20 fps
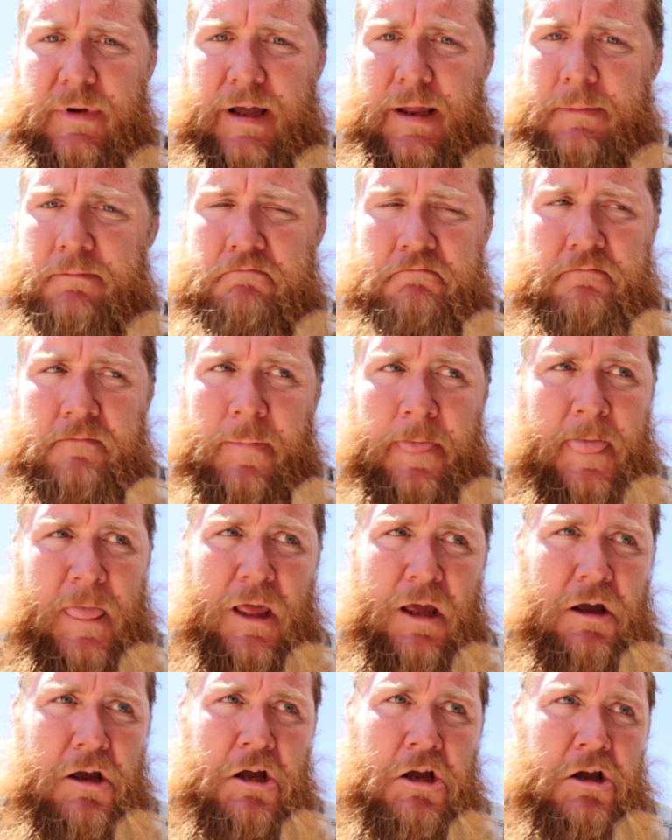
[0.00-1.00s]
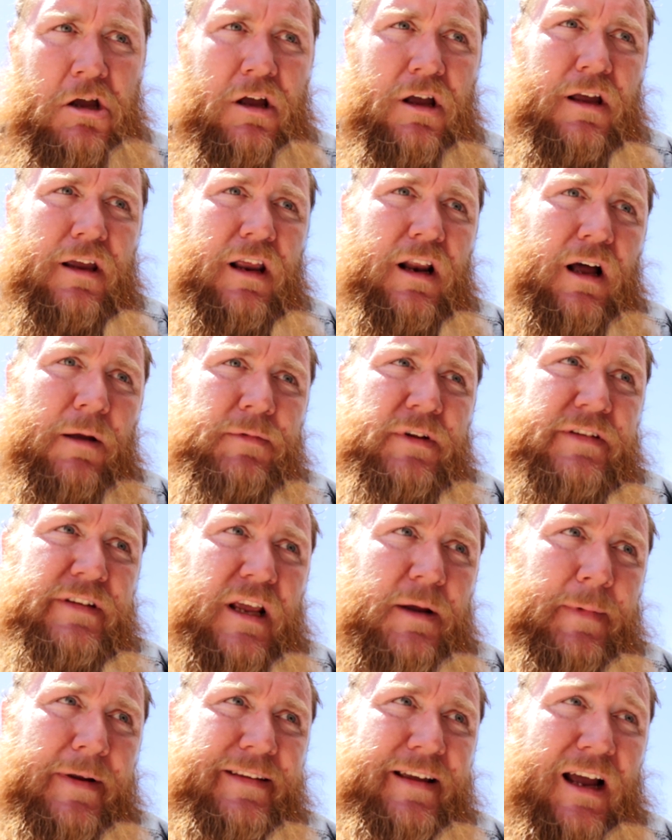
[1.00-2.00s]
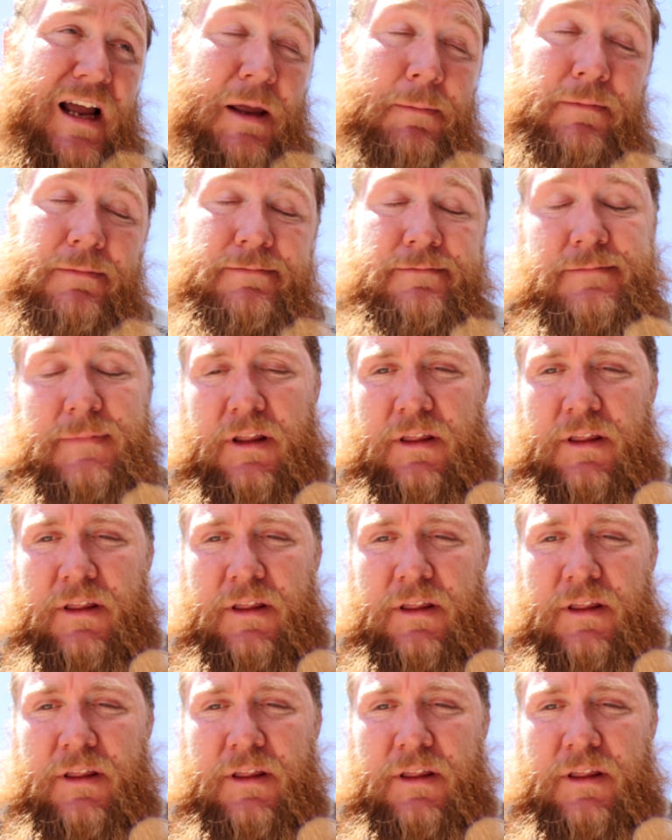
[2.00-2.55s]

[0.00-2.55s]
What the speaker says: but you know, I'm just taking my time.